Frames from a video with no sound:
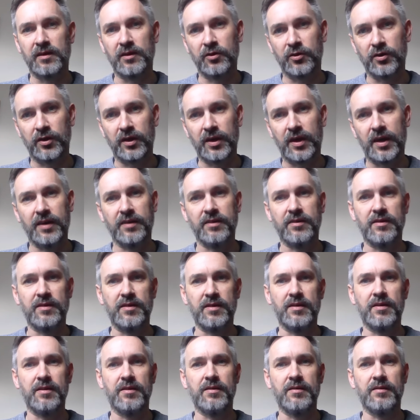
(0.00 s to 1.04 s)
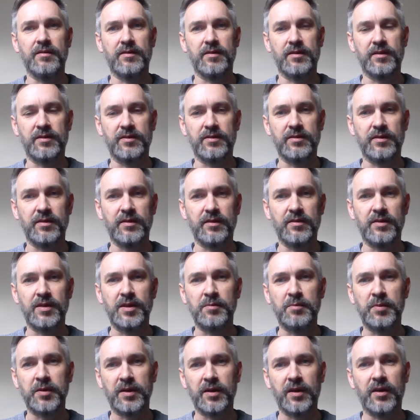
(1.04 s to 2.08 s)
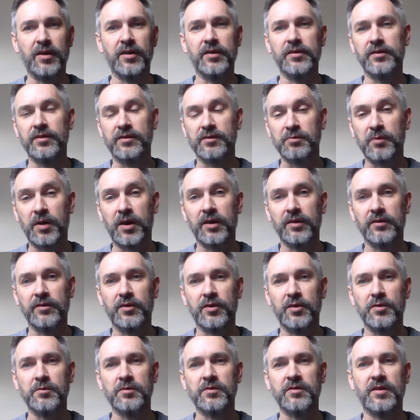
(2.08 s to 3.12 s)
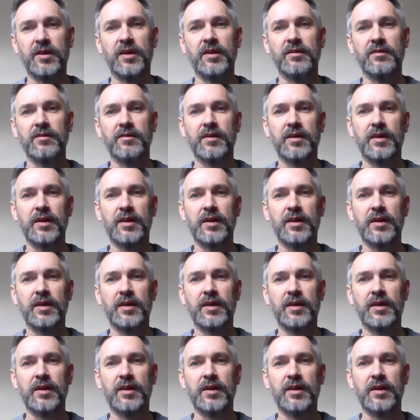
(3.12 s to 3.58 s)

looking at the TPI, or the smart thermostat,